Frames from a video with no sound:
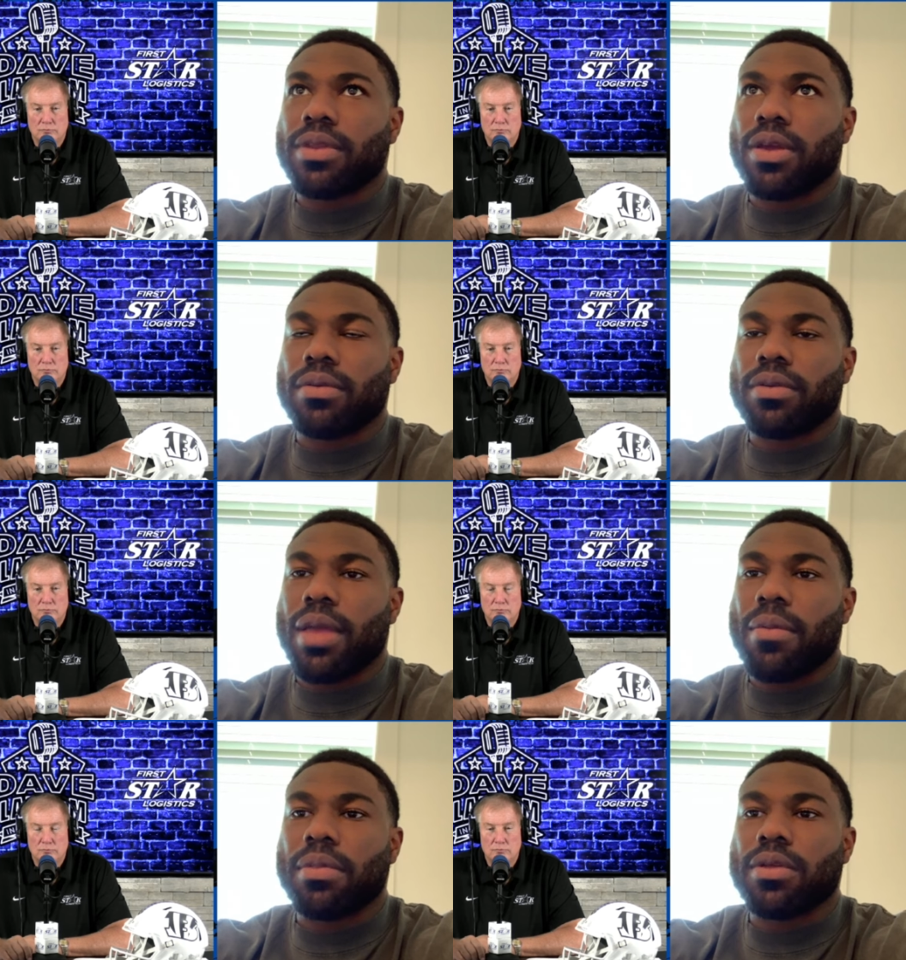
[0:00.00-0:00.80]
Speaker 1: you know,
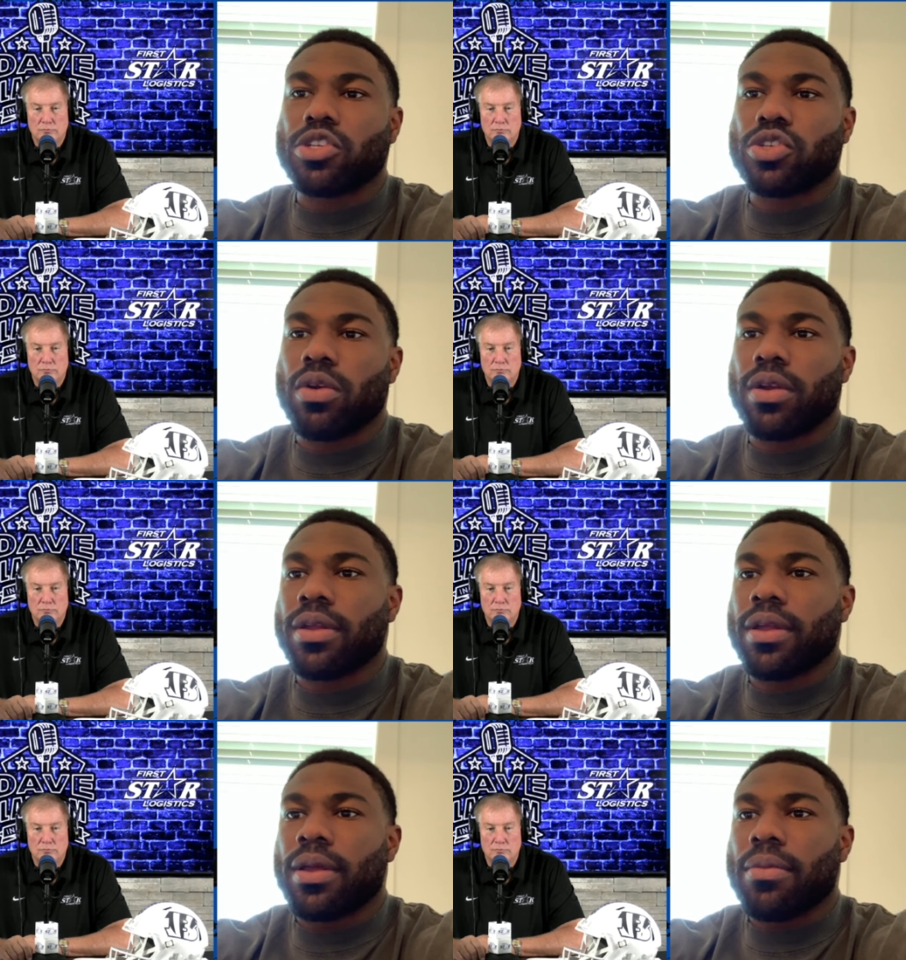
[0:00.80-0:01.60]
came up a little
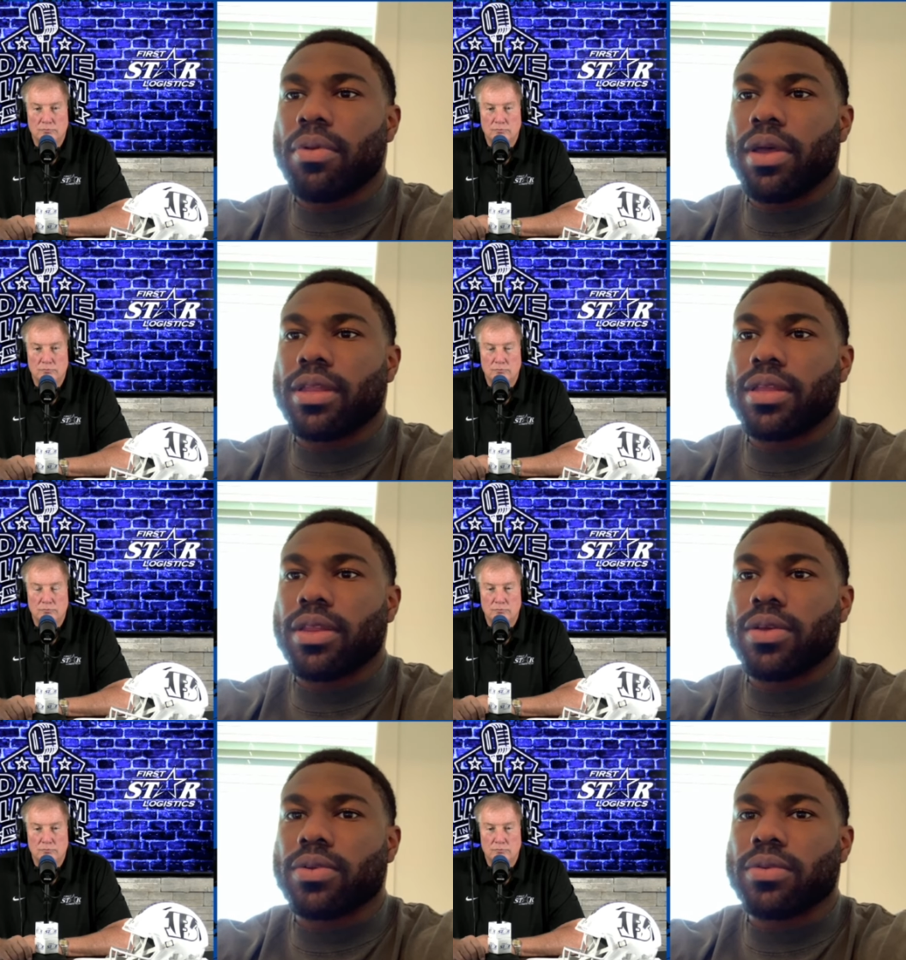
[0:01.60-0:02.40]
short but you
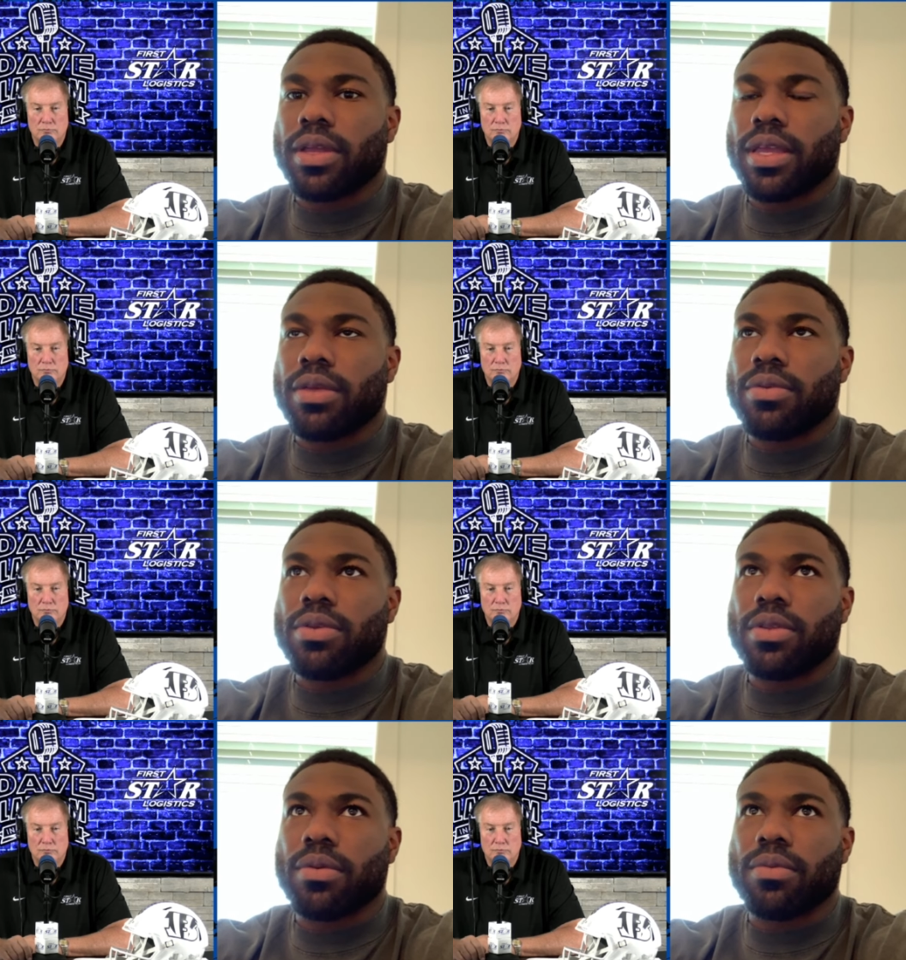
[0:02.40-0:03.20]
know, again,
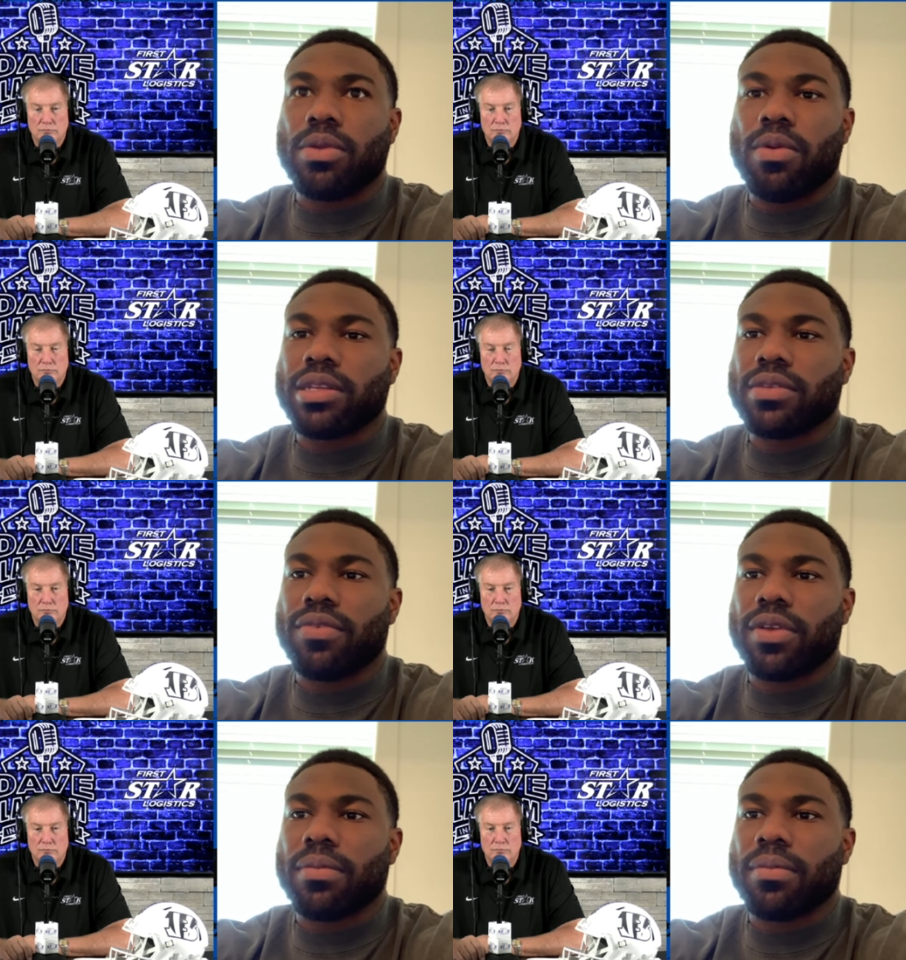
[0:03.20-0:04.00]
you know, when you watch the
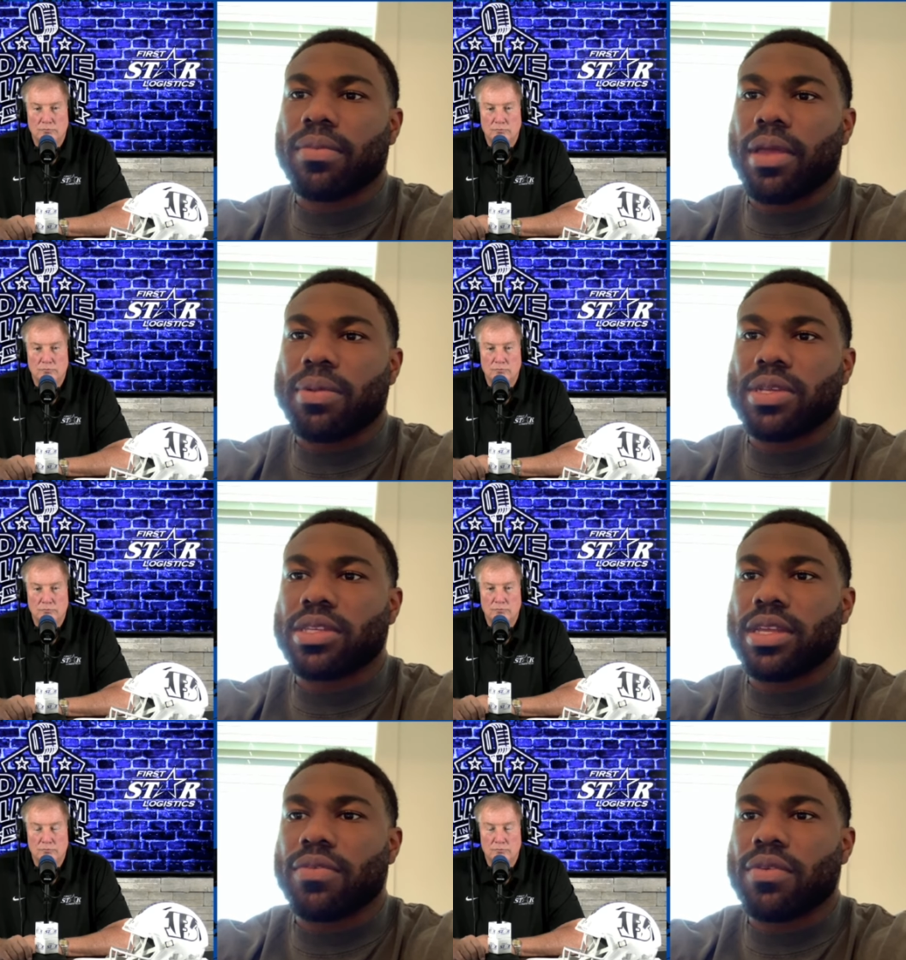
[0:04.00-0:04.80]
film like we
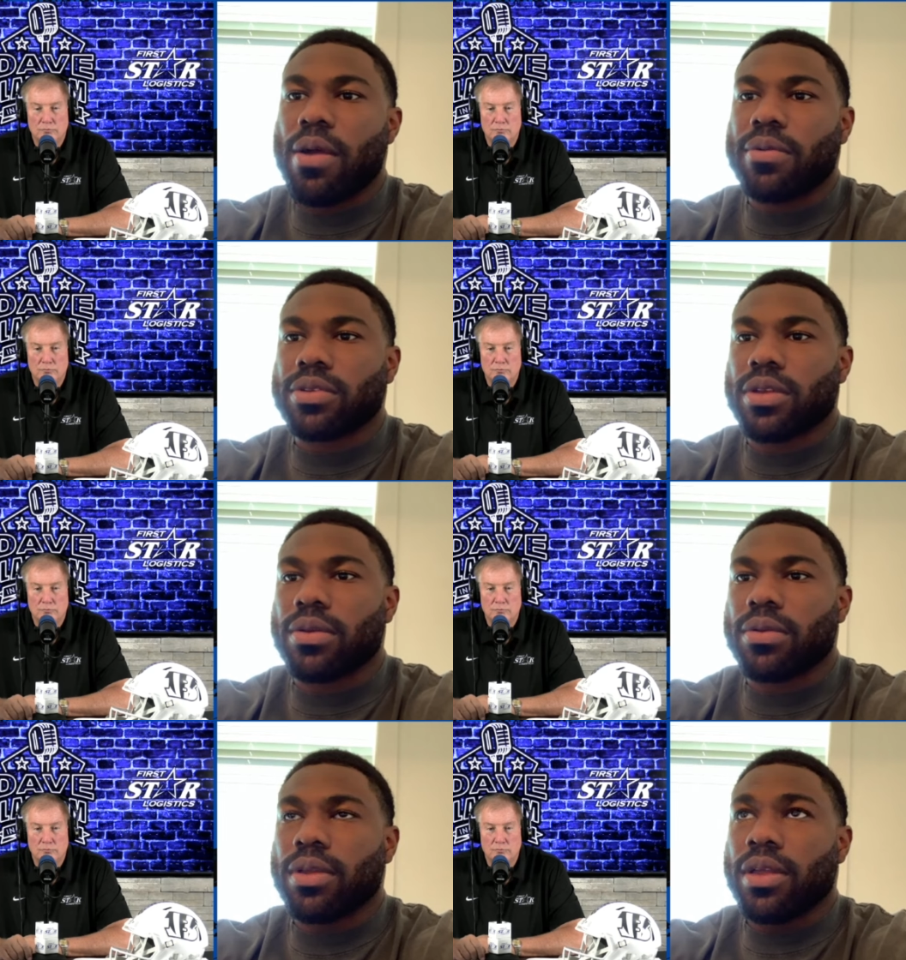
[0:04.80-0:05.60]
just did a few hours
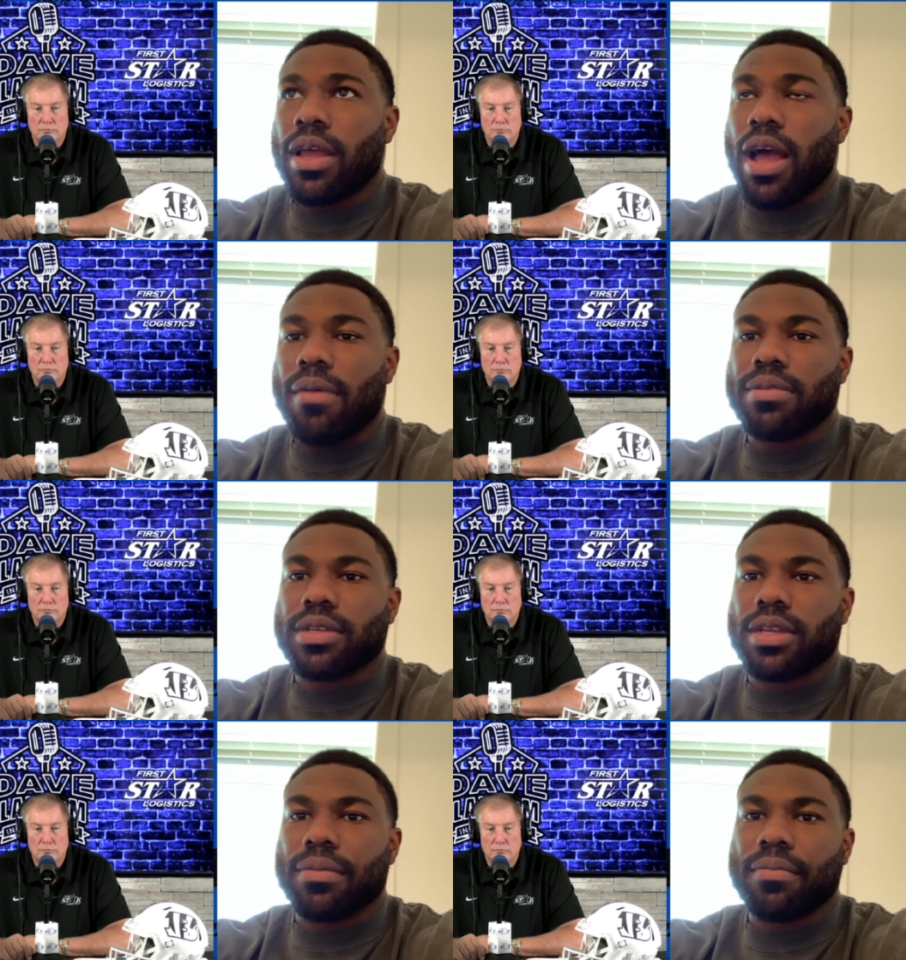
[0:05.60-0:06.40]
ago,
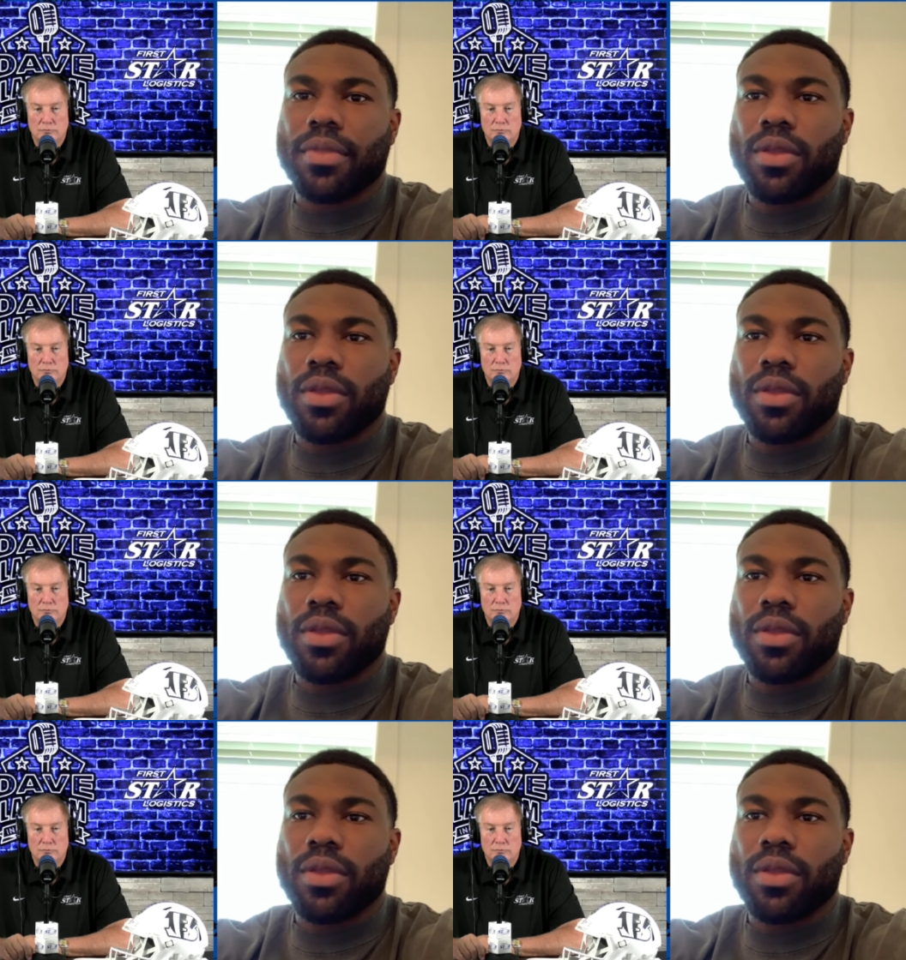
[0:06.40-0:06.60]
obviously,